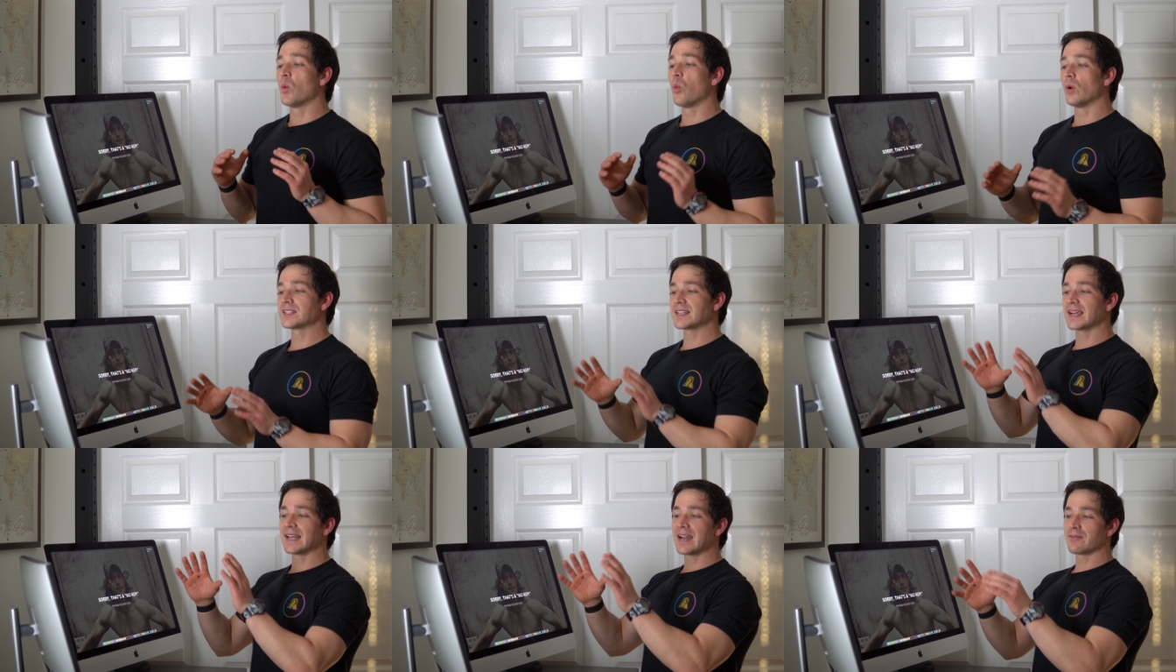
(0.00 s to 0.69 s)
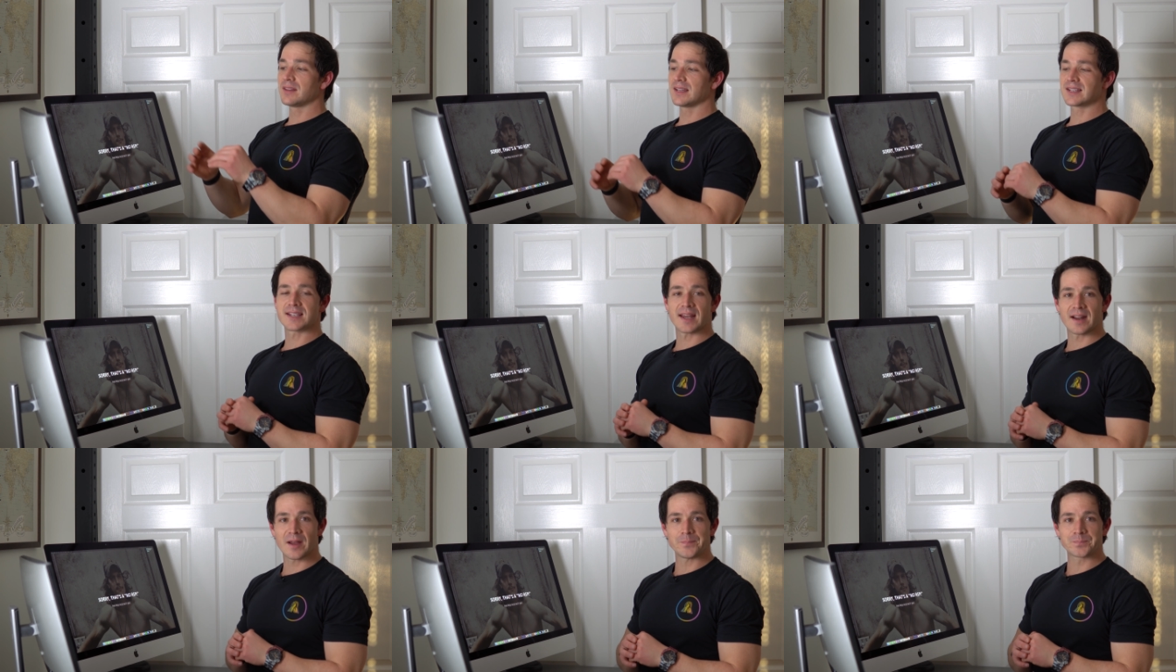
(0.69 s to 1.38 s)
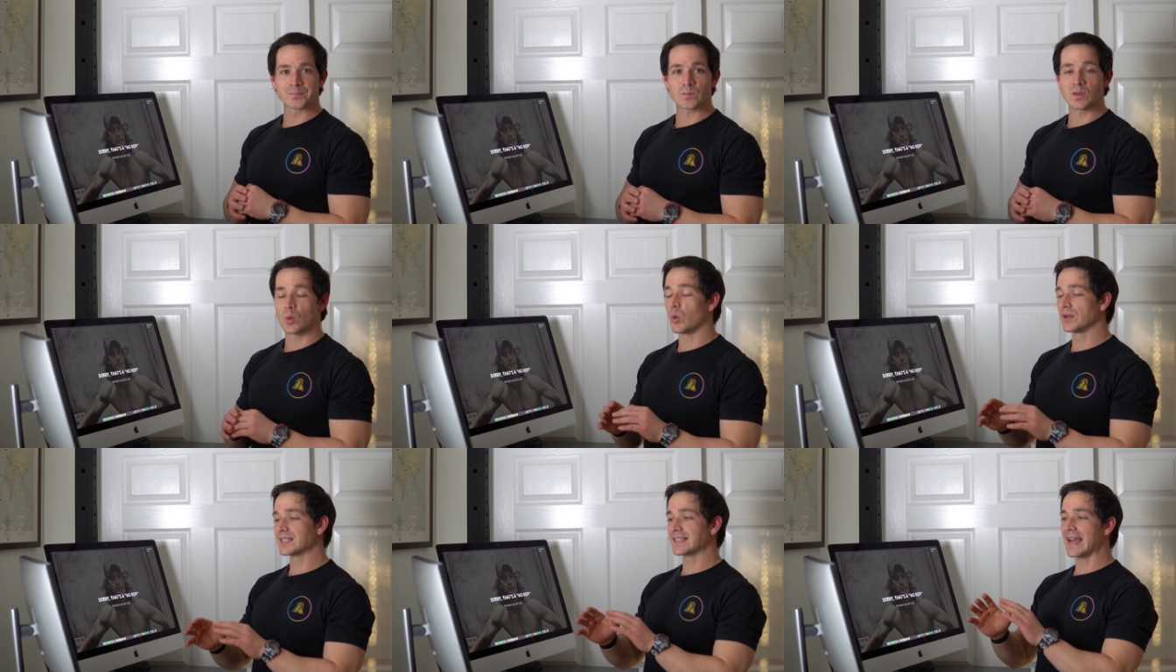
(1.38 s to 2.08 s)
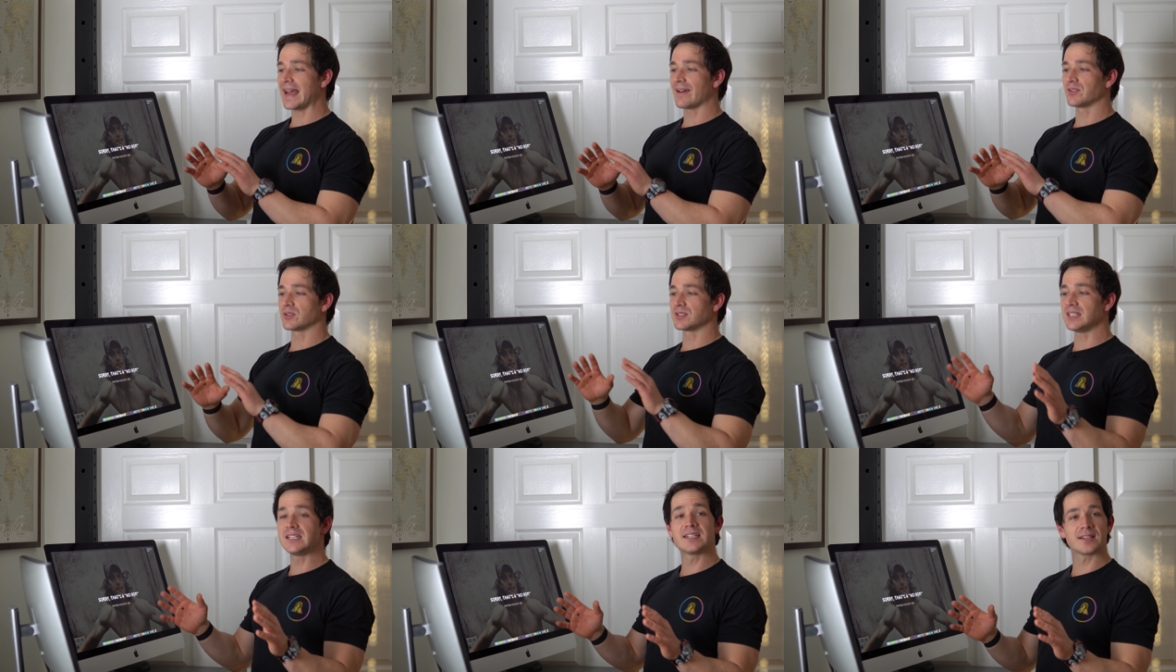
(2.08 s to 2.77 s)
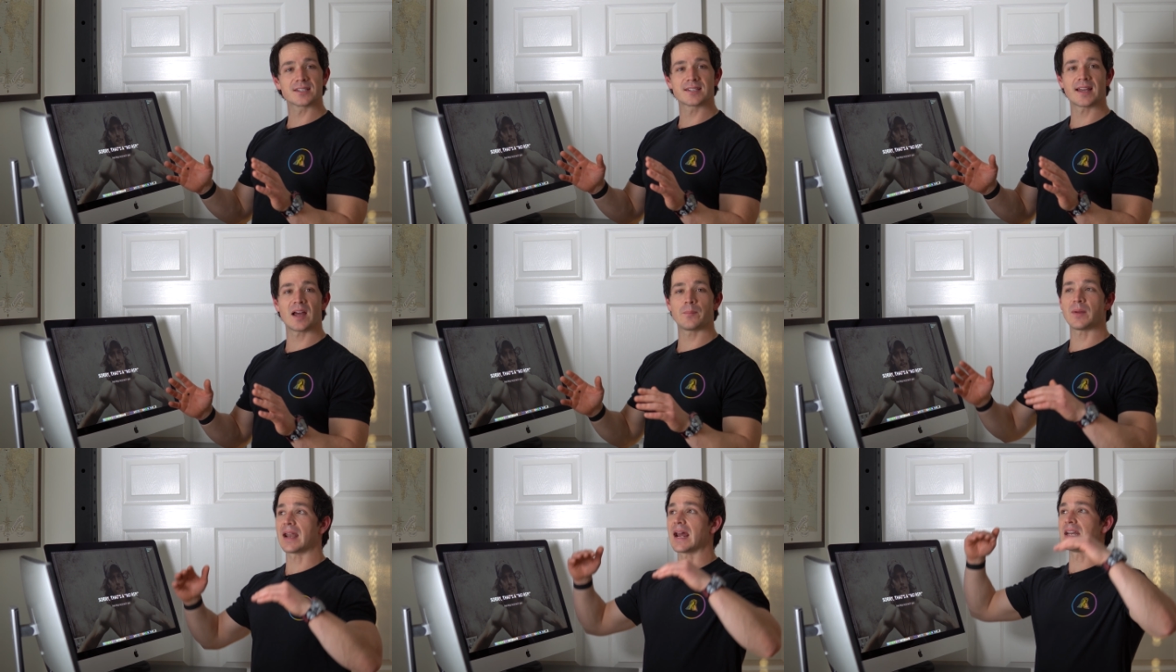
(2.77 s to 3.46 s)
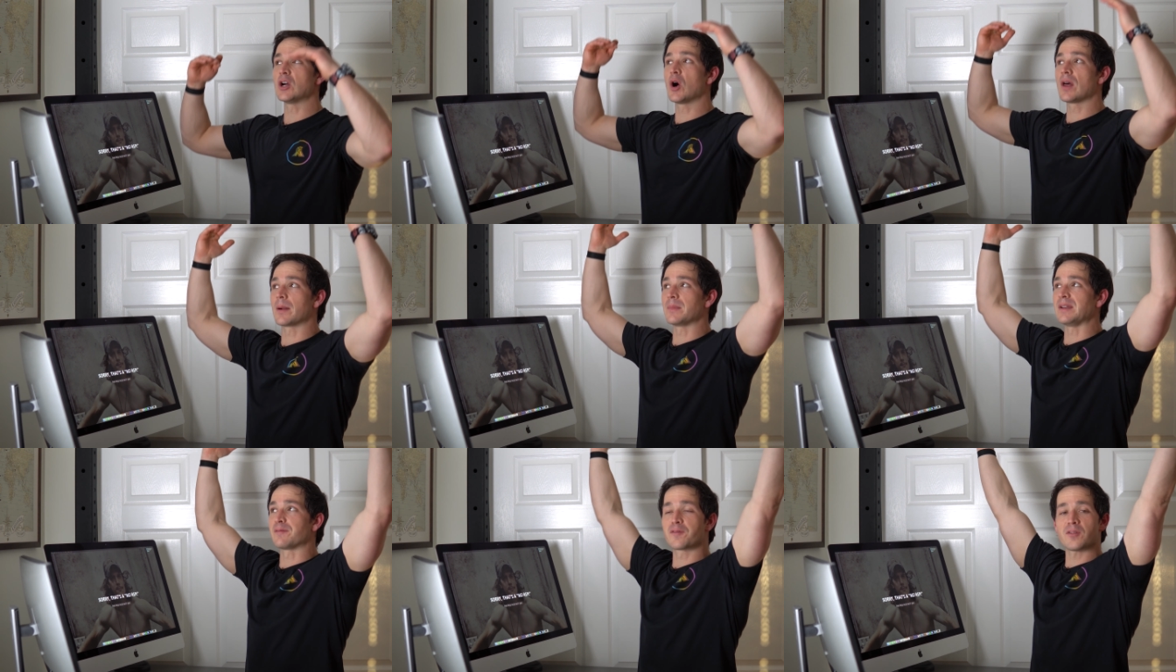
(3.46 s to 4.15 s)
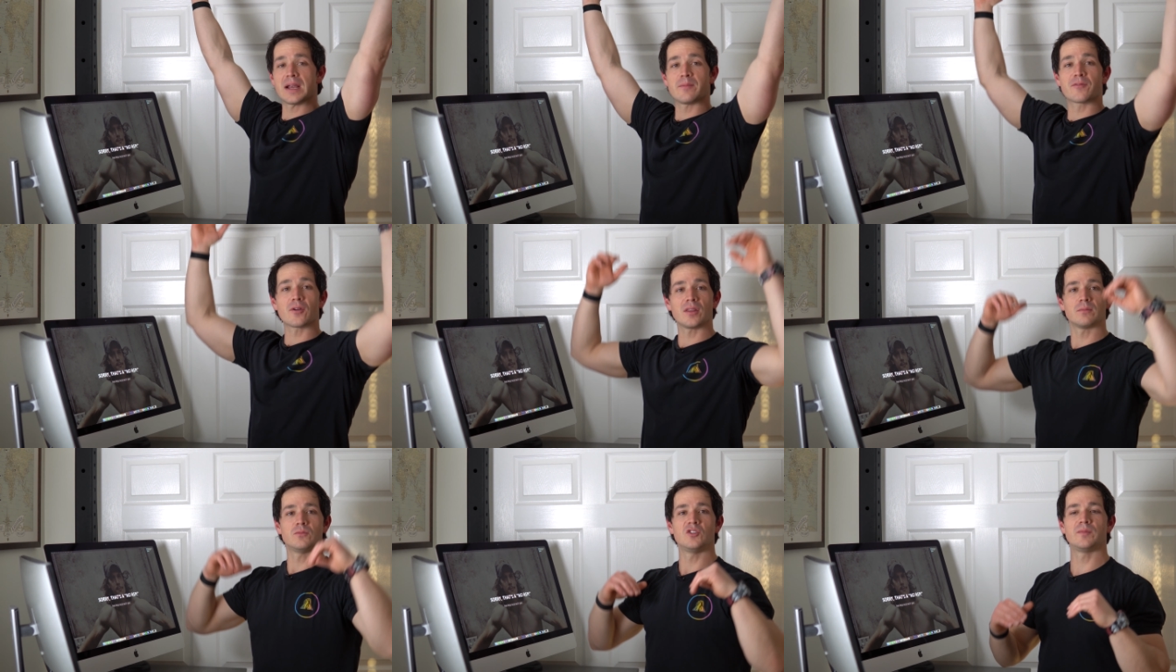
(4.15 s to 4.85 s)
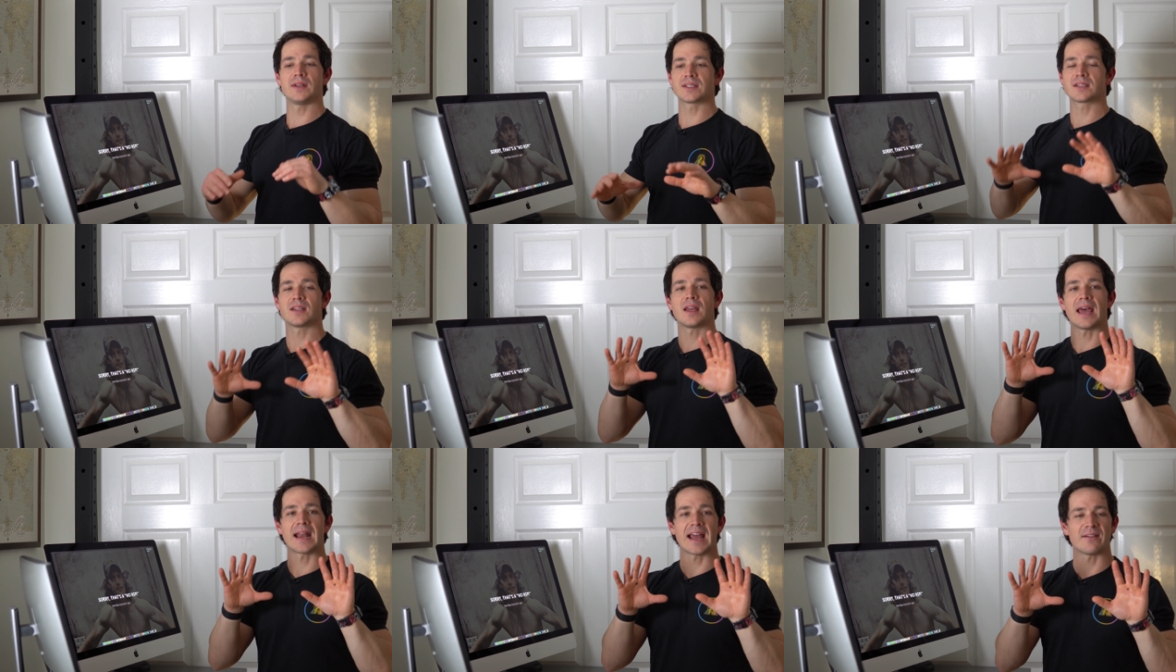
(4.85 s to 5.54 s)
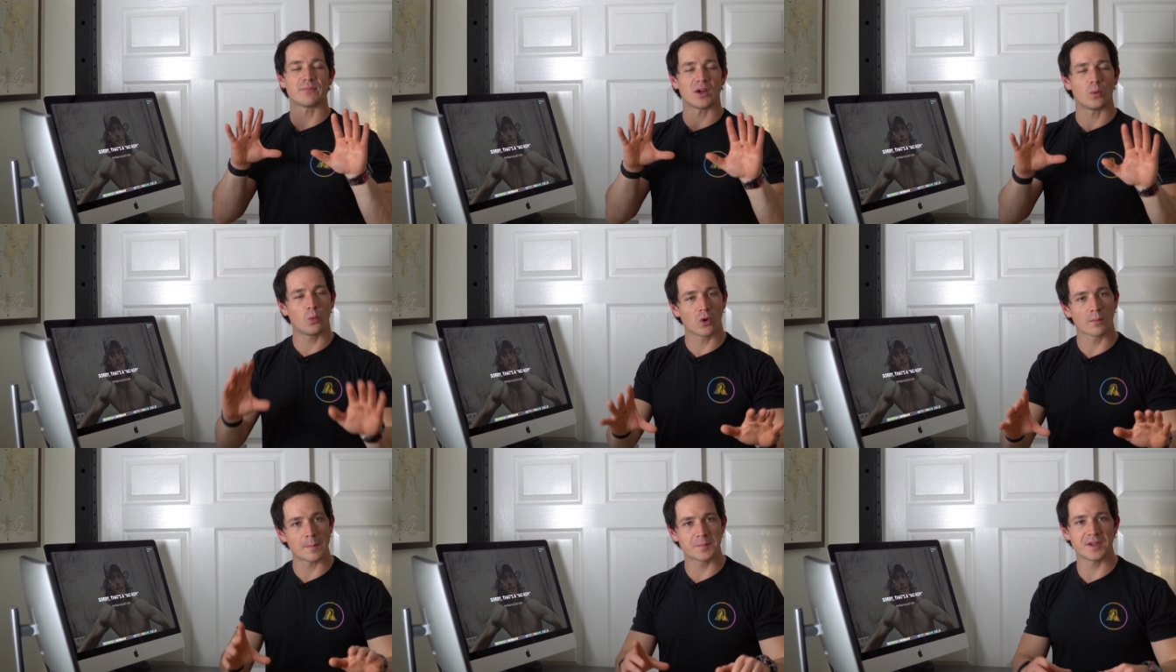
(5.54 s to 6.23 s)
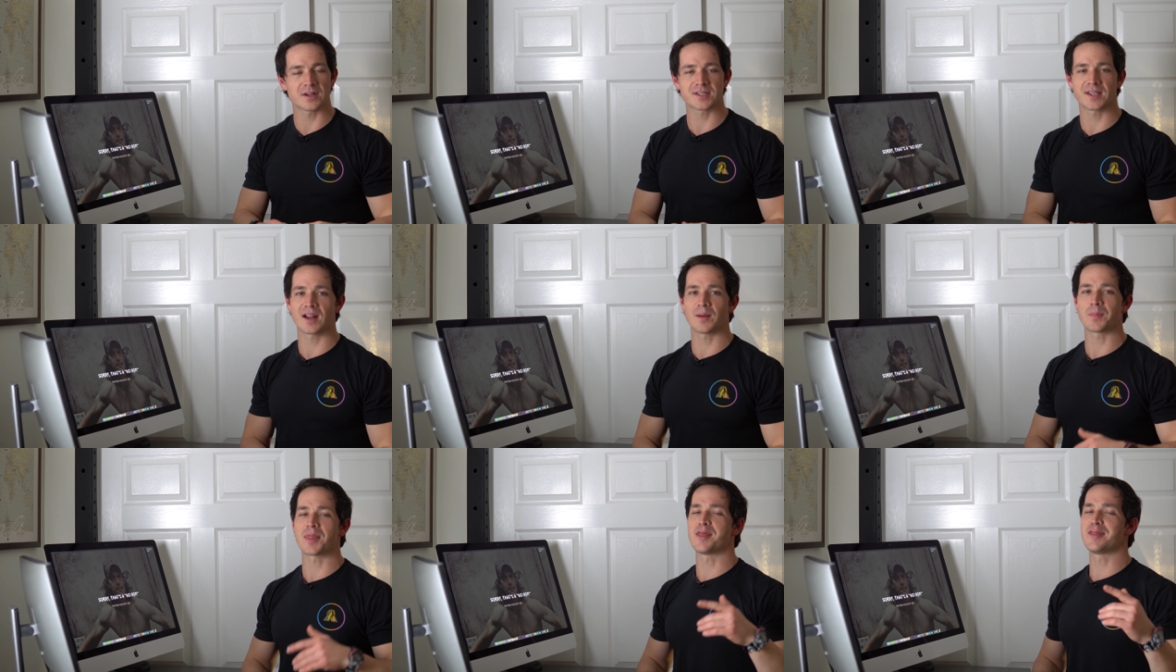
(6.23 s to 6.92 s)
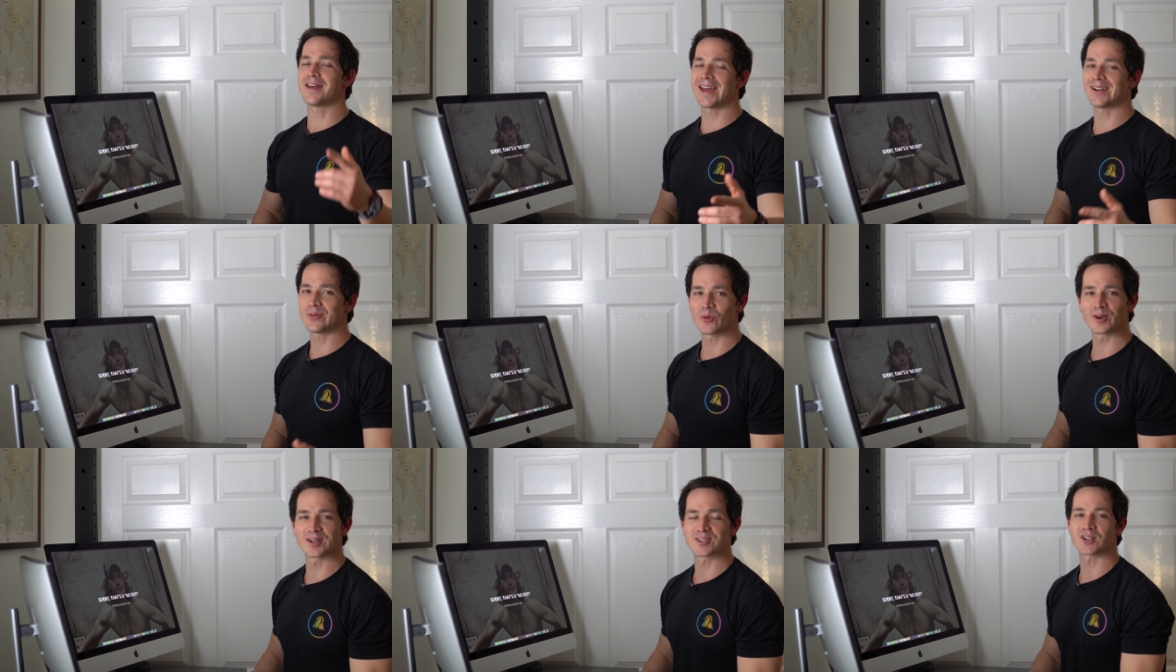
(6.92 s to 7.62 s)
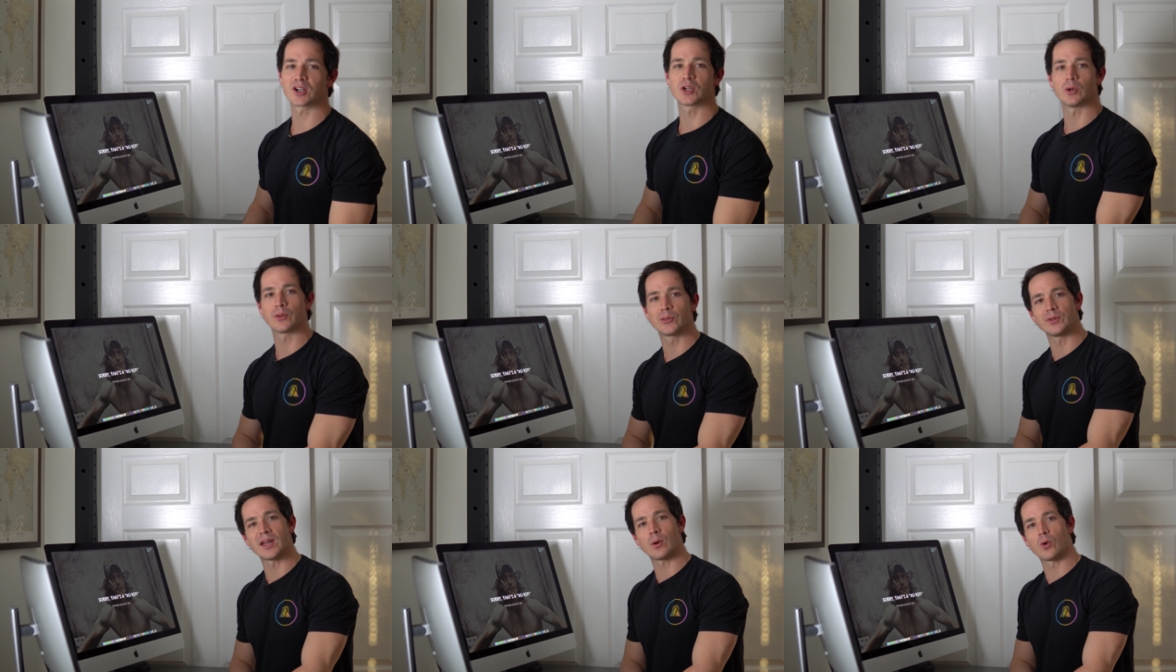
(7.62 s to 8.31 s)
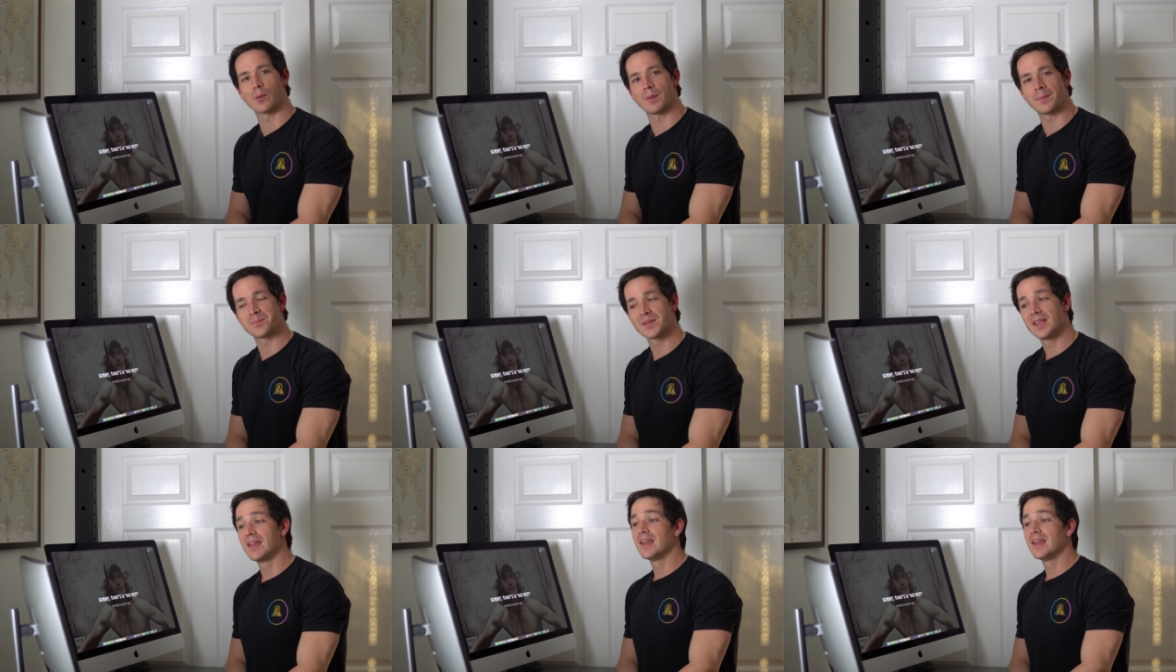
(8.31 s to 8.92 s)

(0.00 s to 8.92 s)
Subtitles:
Once I get everything set up, once I have those details set up and I know that I'm in frame for all the movements and I have my warm-up gear set up, then we're going to start going through that warm-up.